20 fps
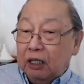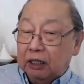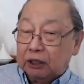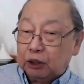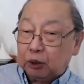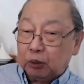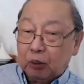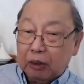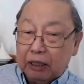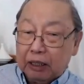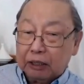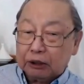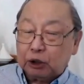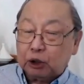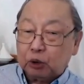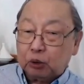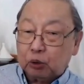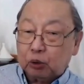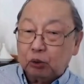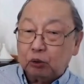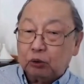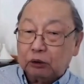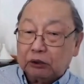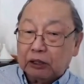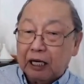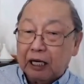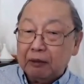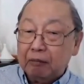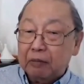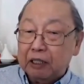as well as through
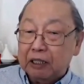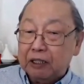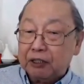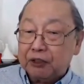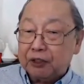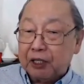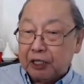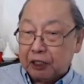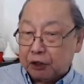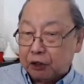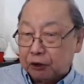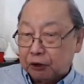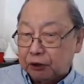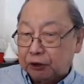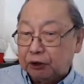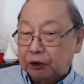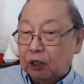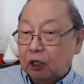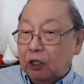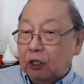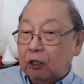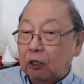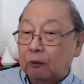timely sessions